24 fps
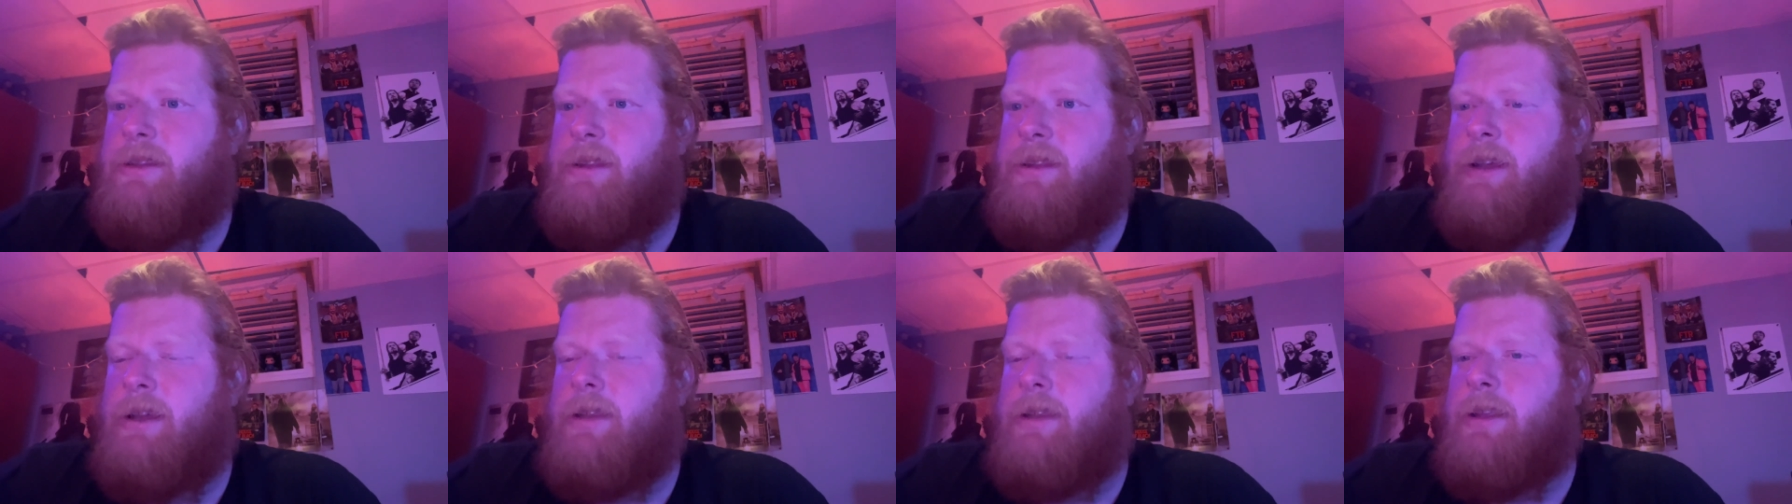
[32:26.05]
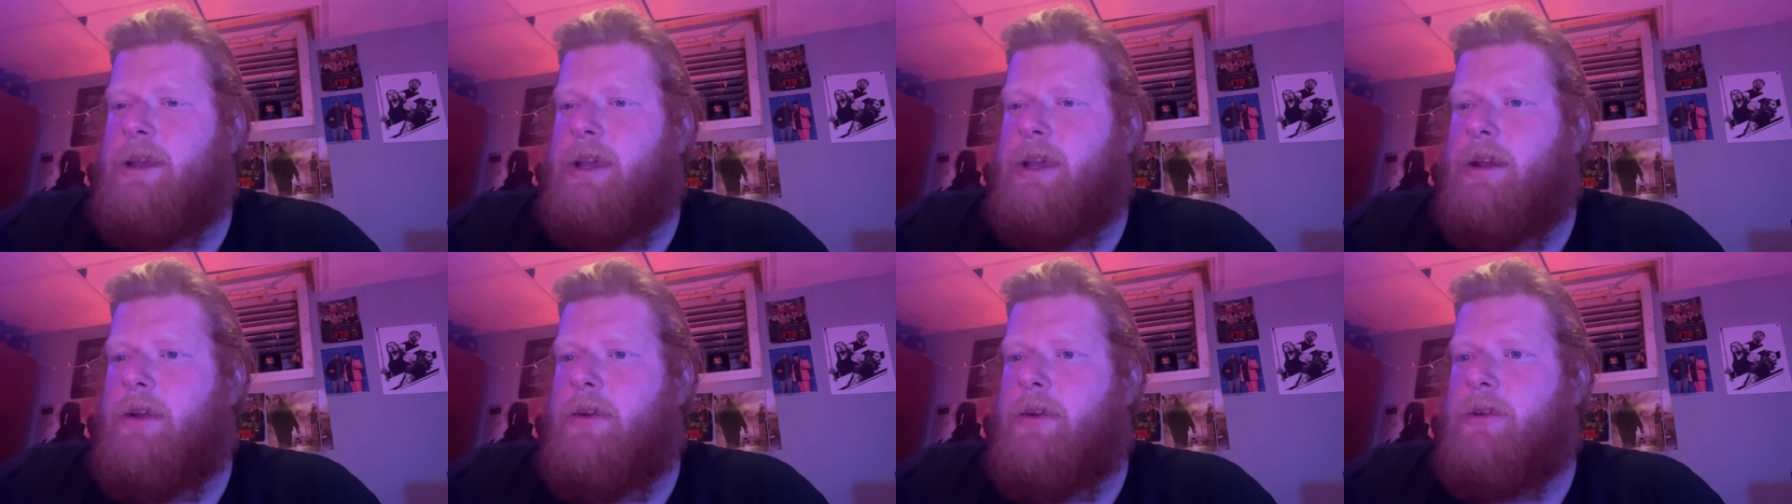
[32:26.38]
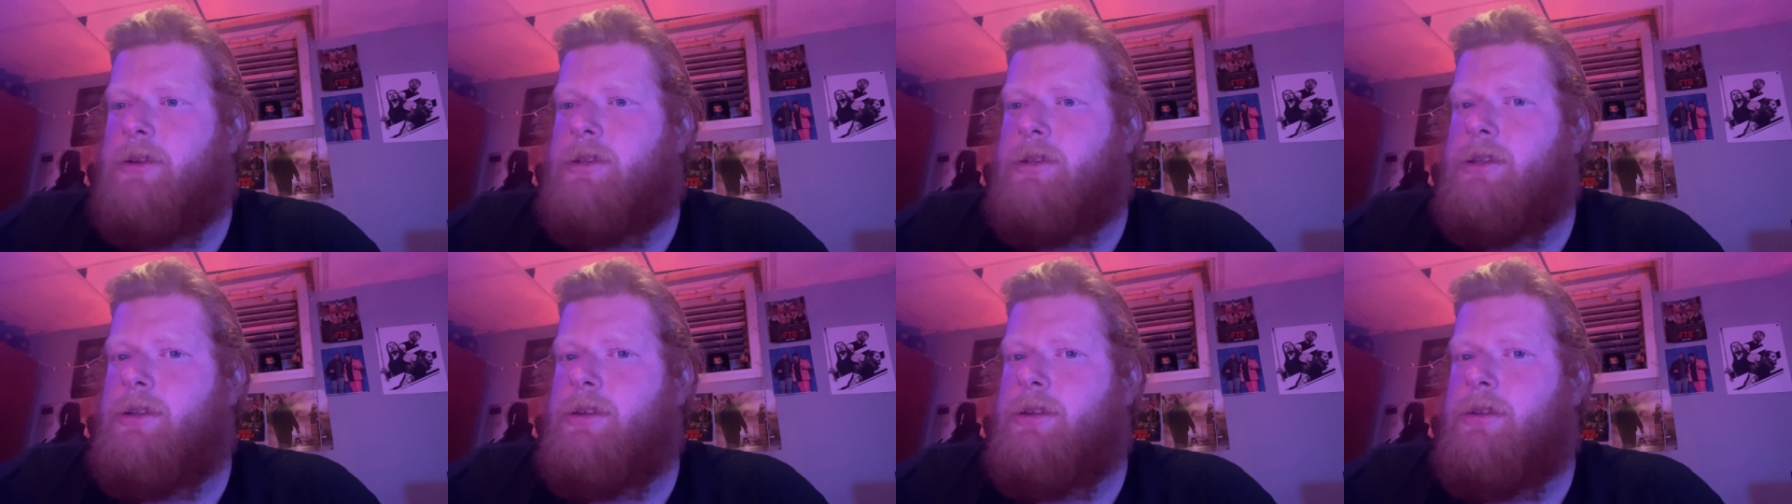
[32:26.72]

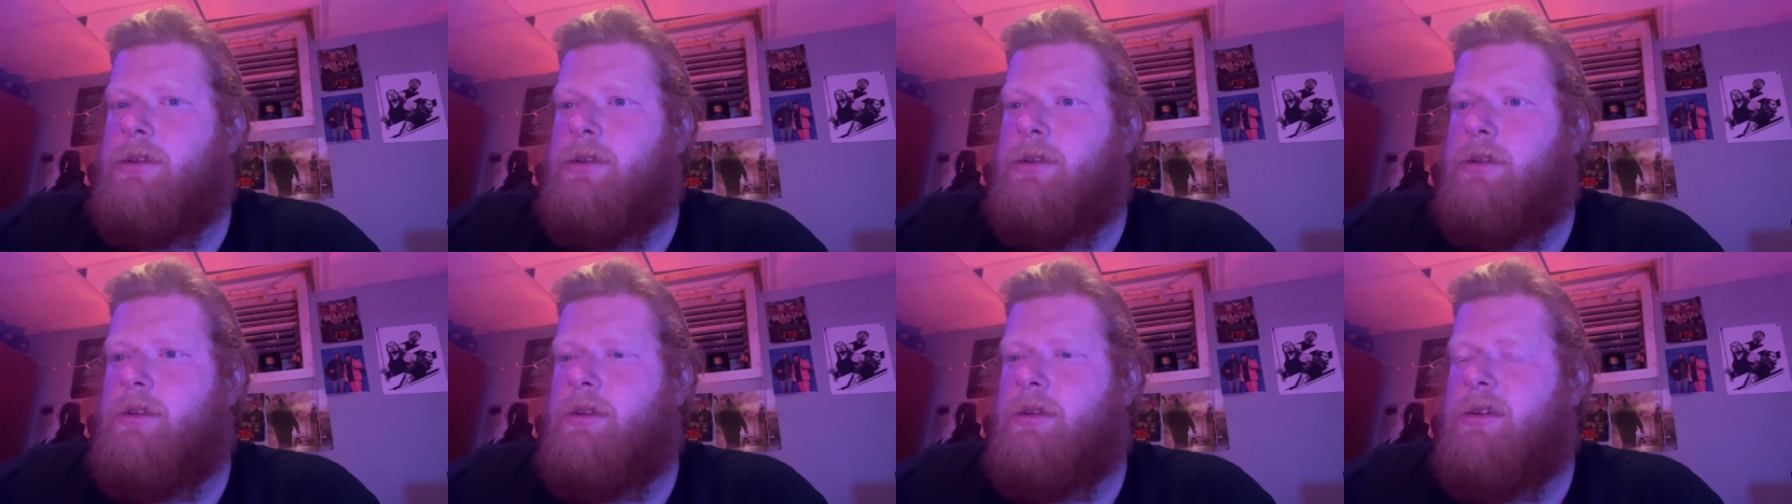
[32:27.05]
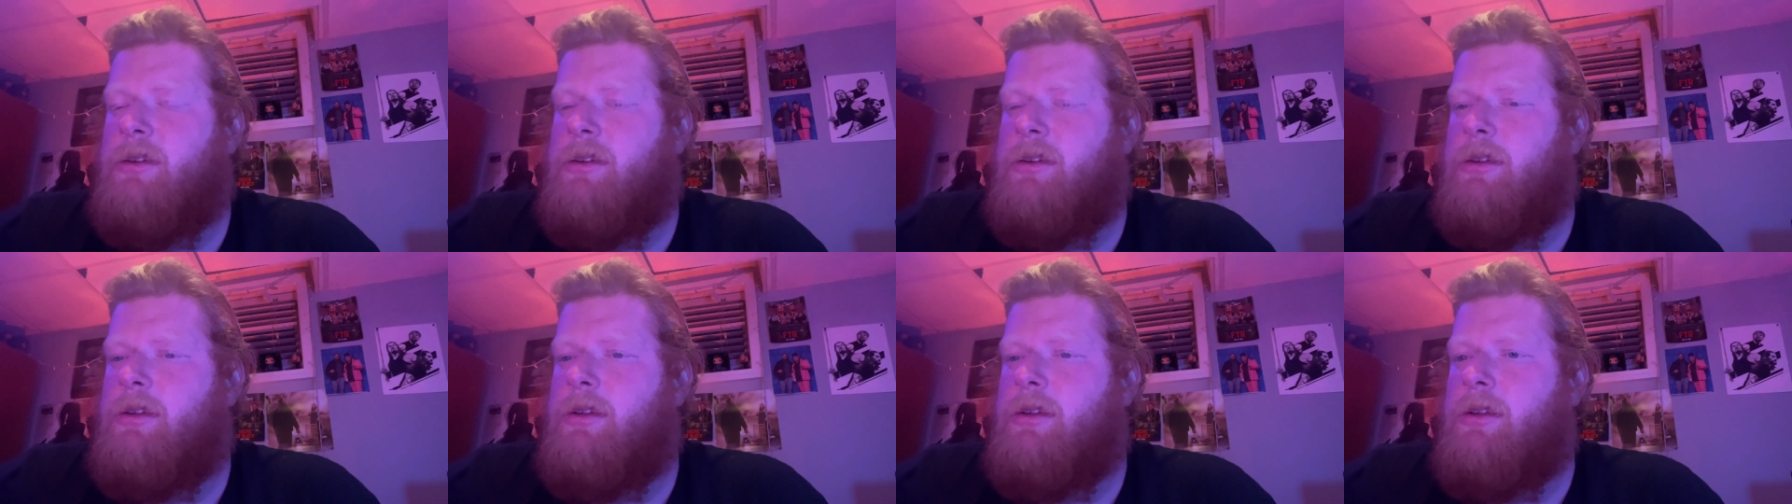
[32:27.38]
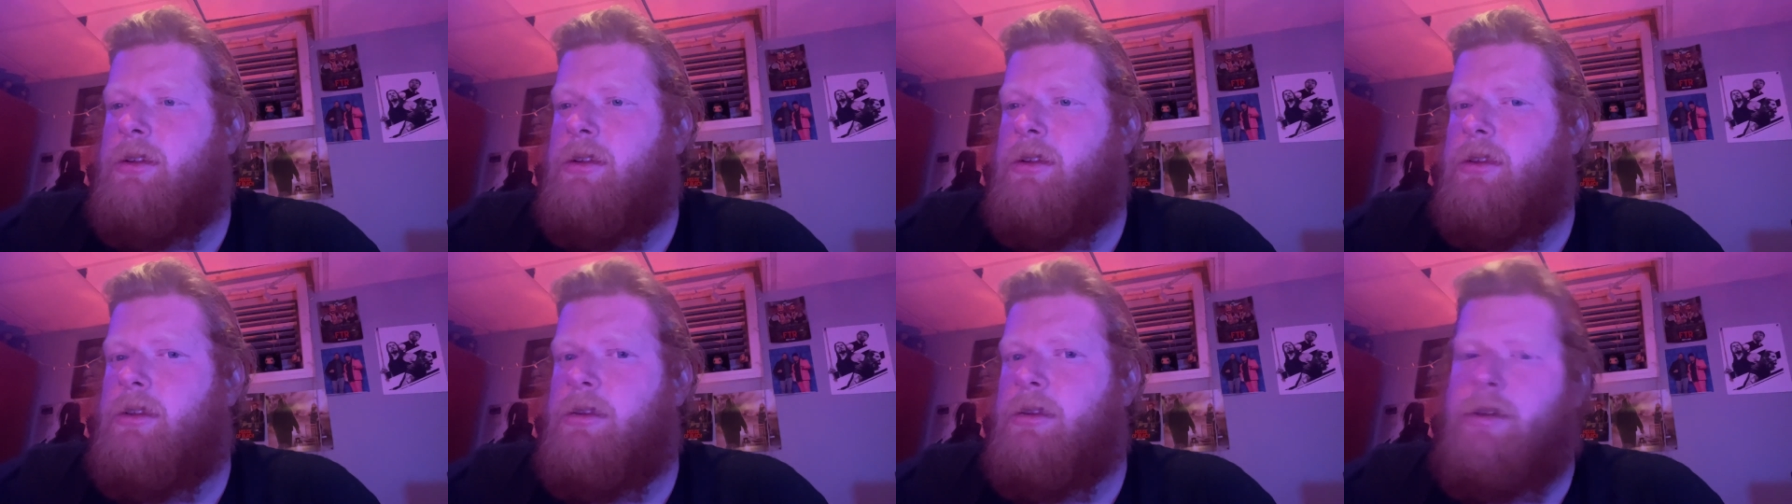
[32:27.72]
dictators.
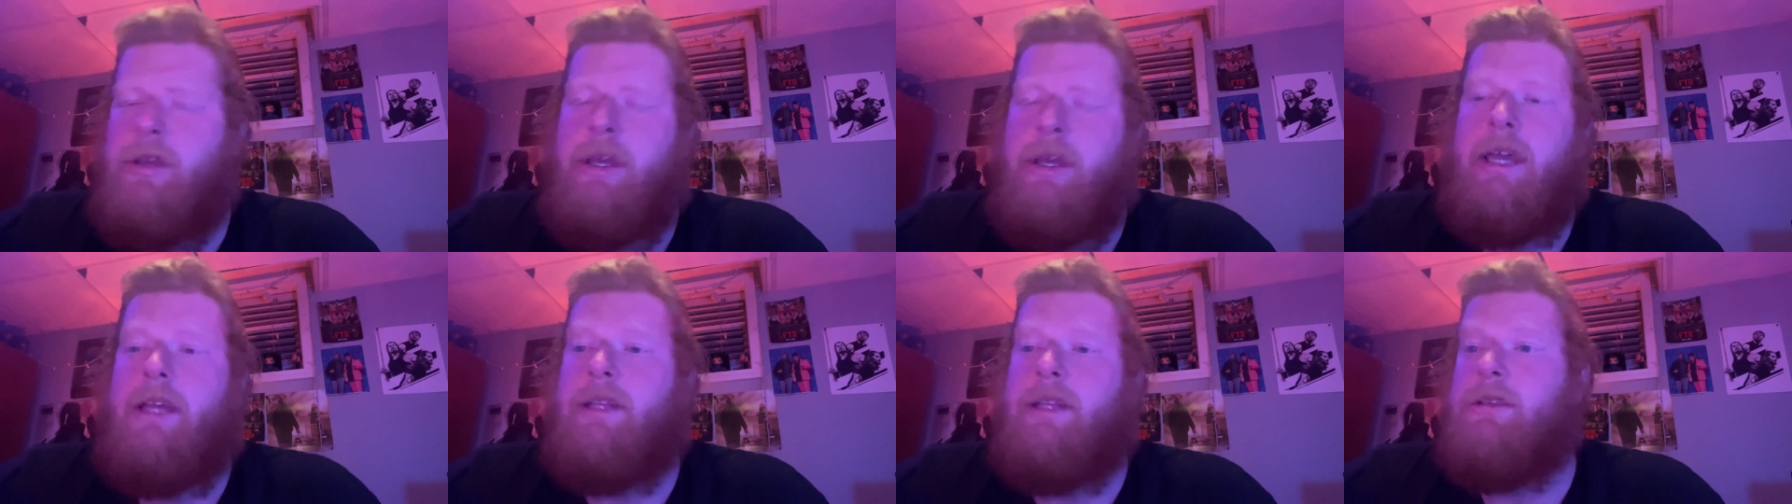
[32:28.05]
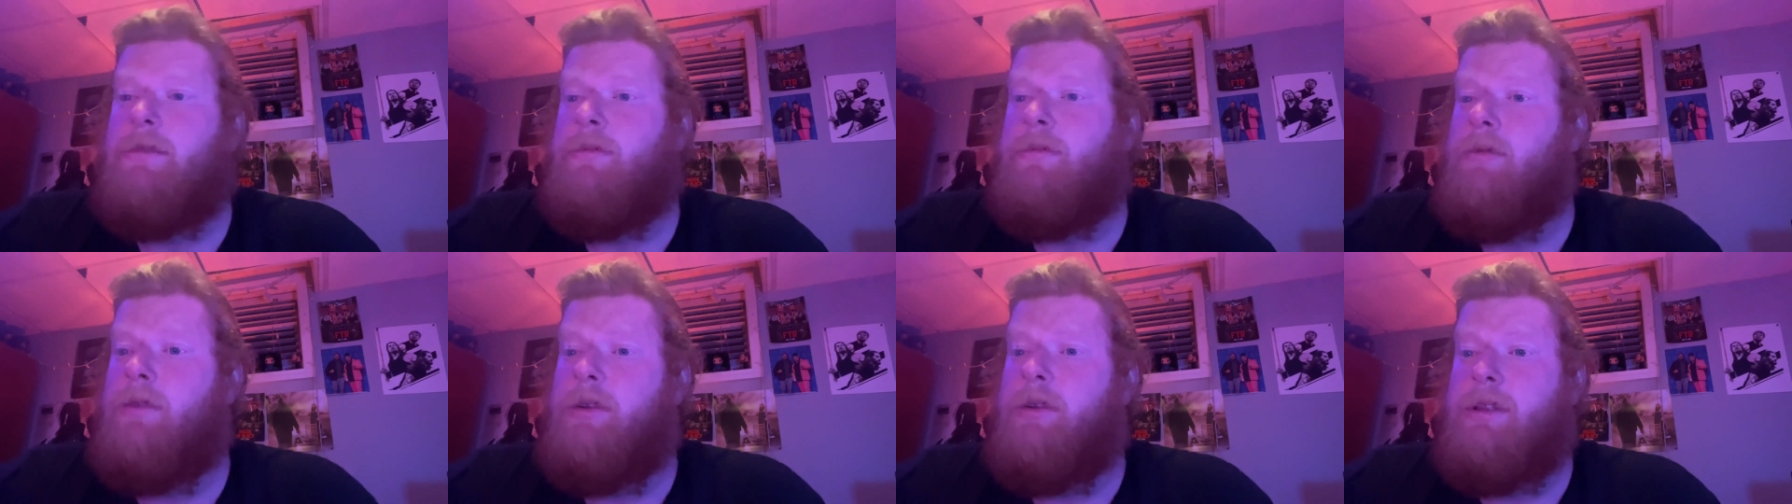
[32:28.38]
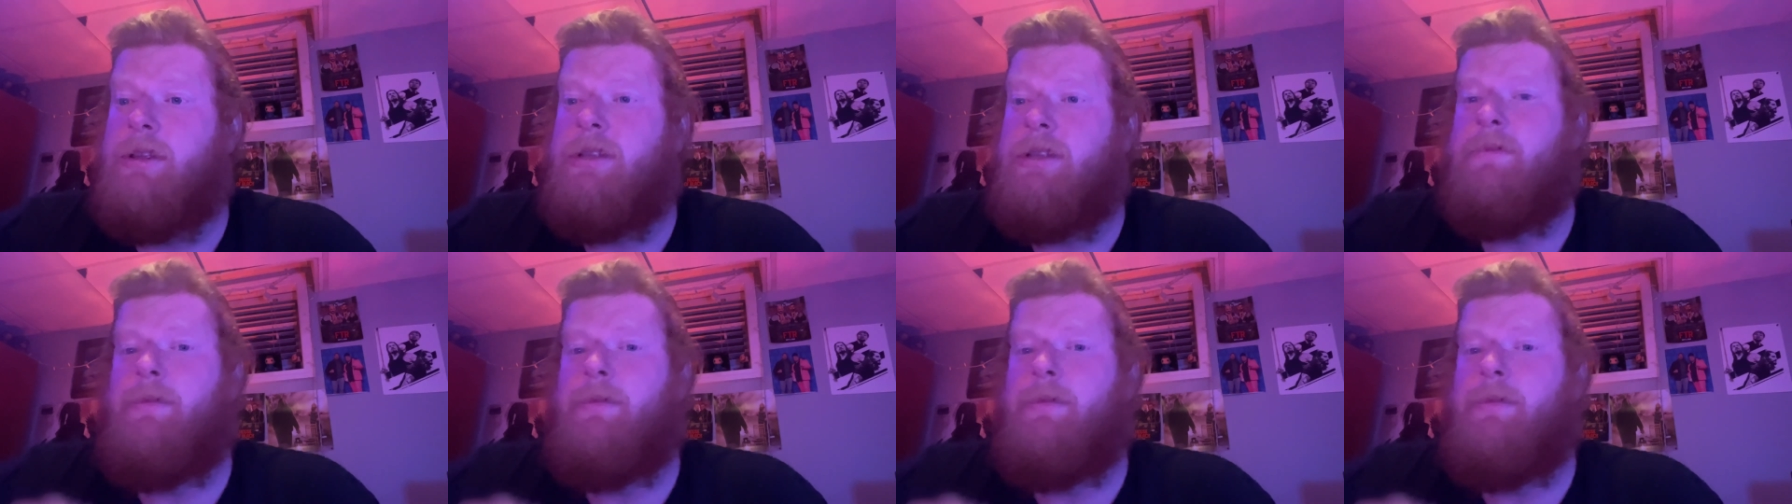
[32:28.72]
You can't support this